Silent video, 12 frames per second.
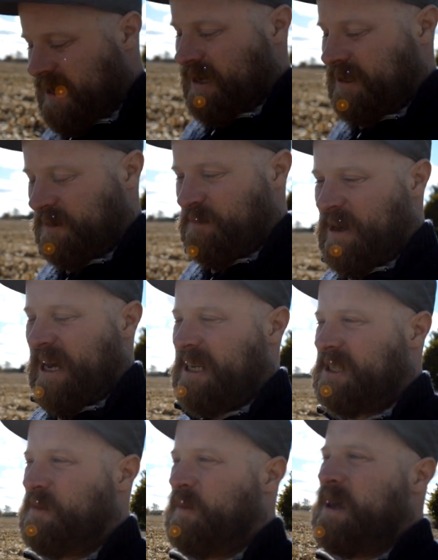get some
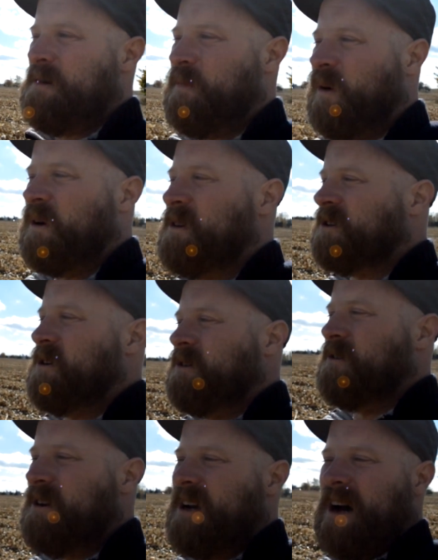guest people
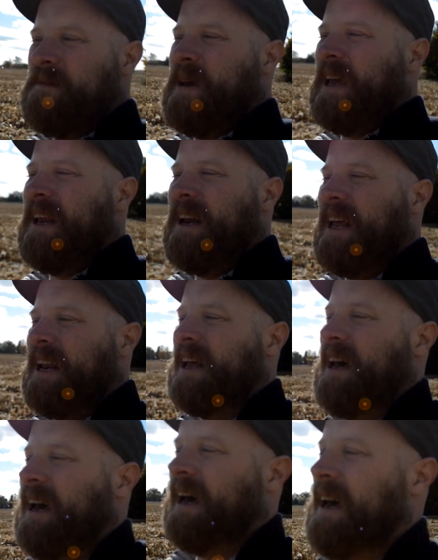to come in and
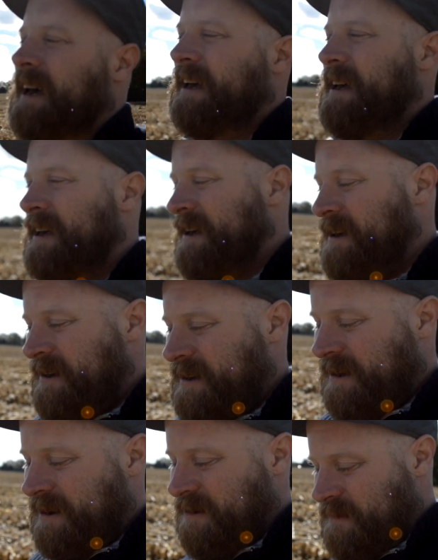
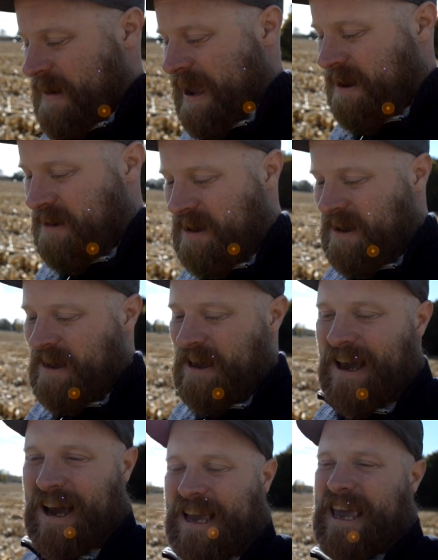make a
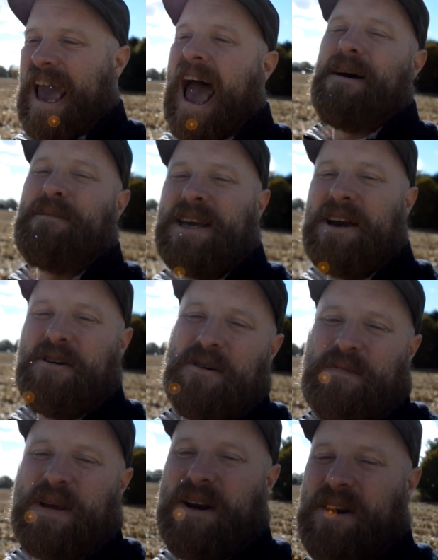cameo
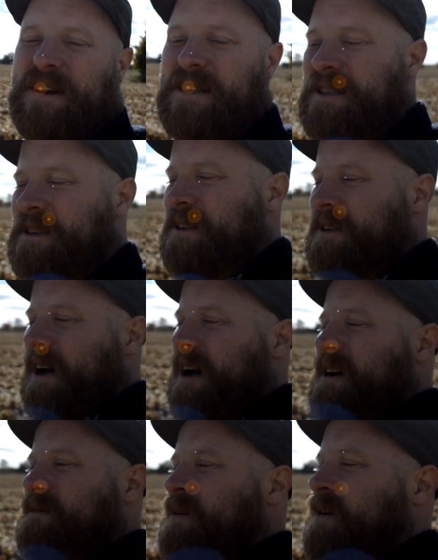appearance to
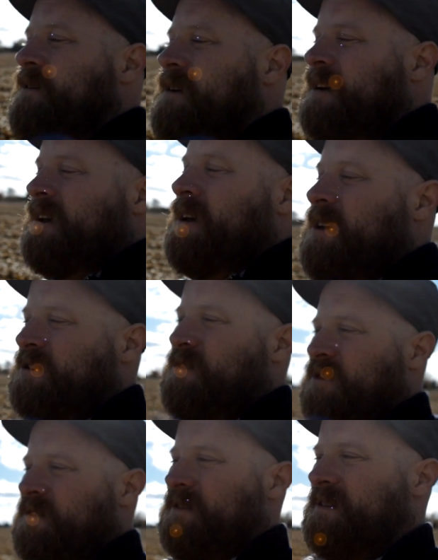talk about
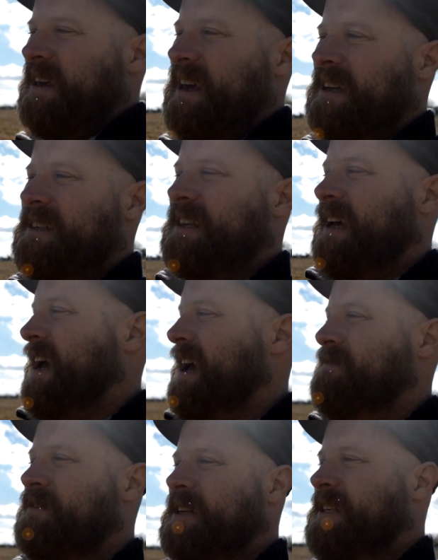certain things. I
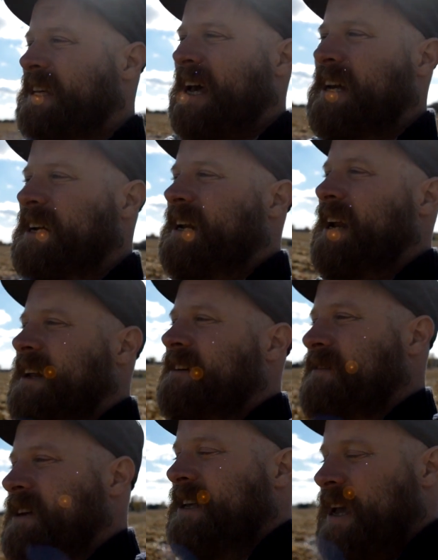haven't decided any of it